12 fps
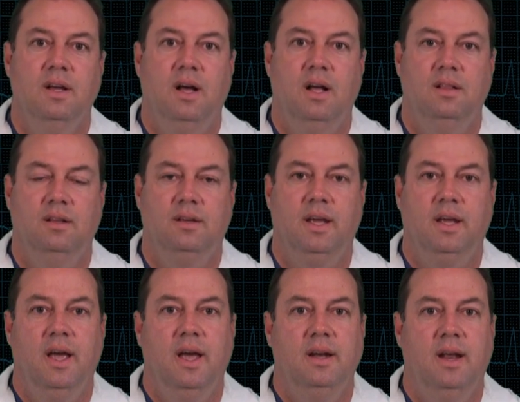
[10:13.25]
uh,
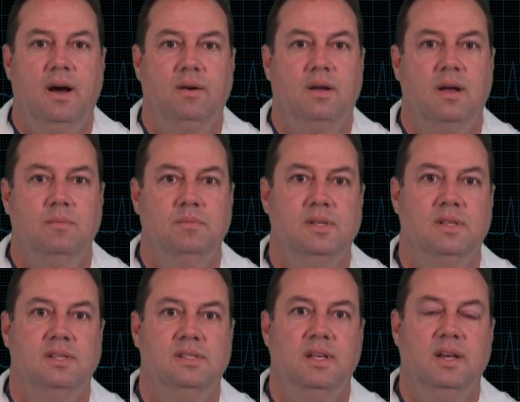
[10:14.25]
looking at outcomes in
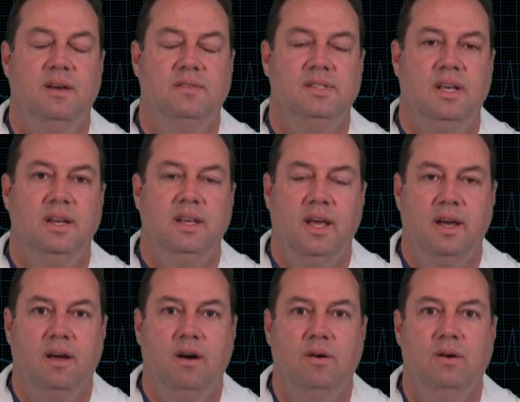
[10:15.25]
the city of San
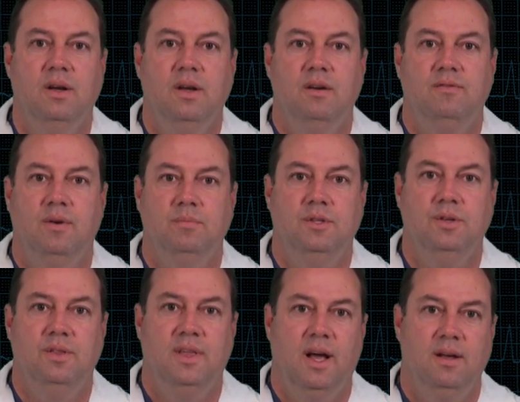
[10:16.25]
Diego, from
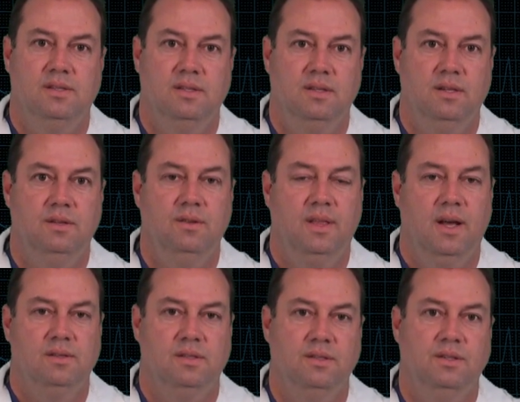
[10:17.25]
2000 to
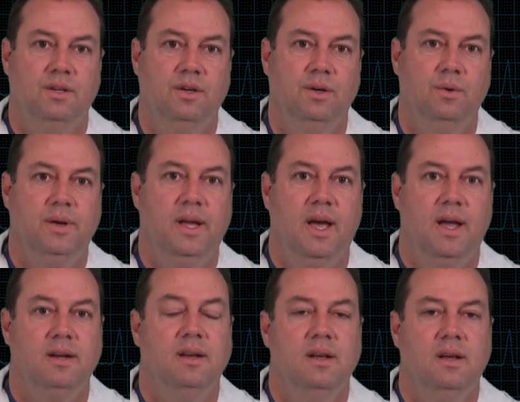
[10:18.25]
2002, we
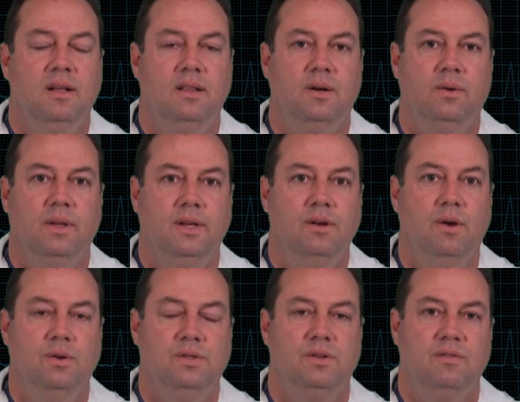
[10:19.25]
had literally
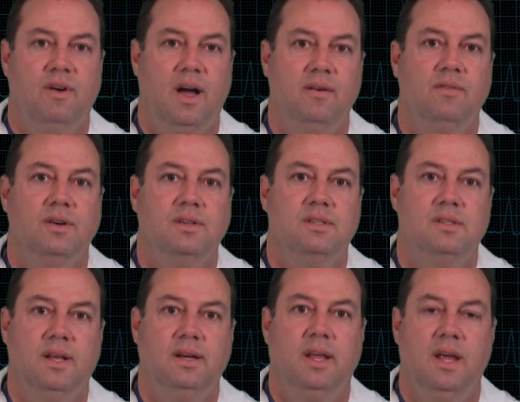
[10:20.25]
no survivors
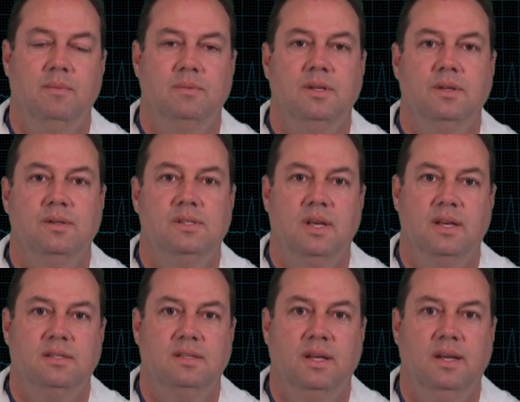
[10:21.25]
that came to
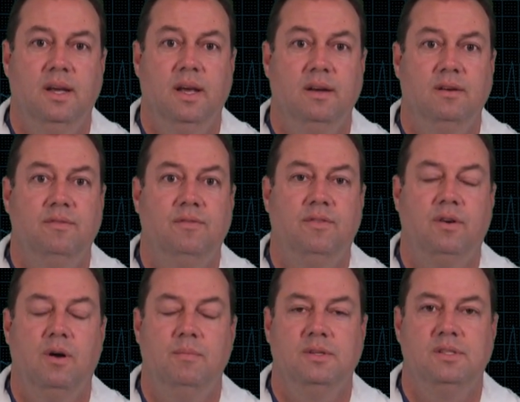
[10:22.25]
UCSD and
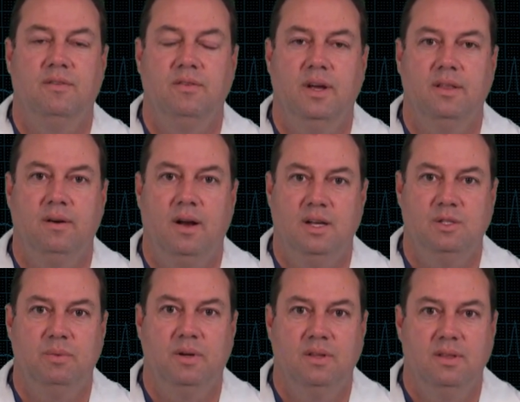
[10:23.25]
for almost every other
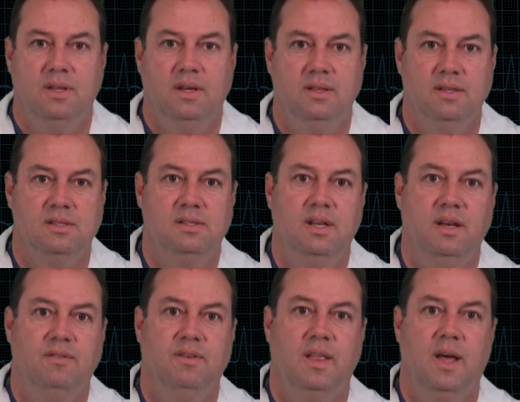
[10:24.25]
hospital in the, in the
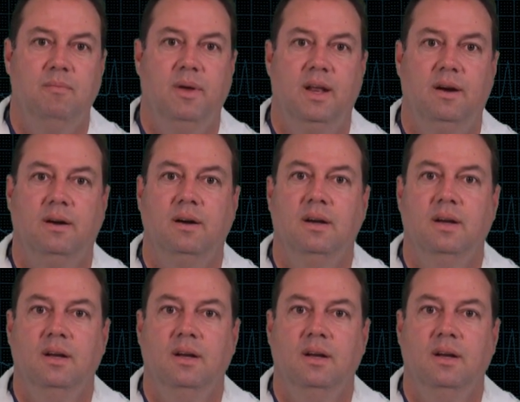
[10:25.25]
city for that matter.